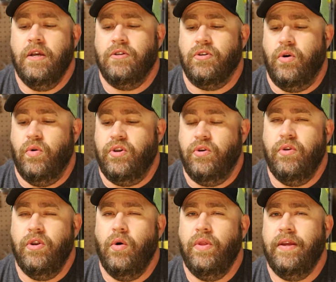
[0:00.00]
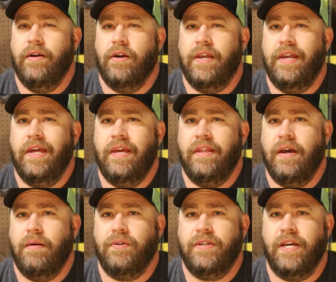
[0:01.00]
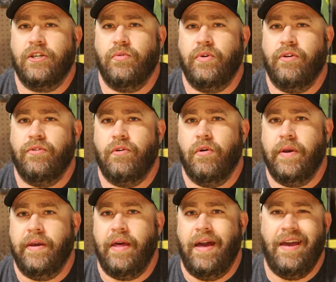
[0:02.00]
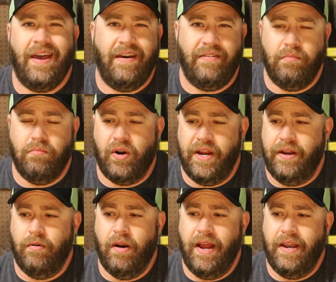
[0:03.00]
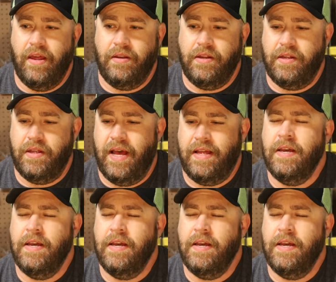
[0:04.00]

So you know that you're getting that protection when you're throwing that heavy braid, right?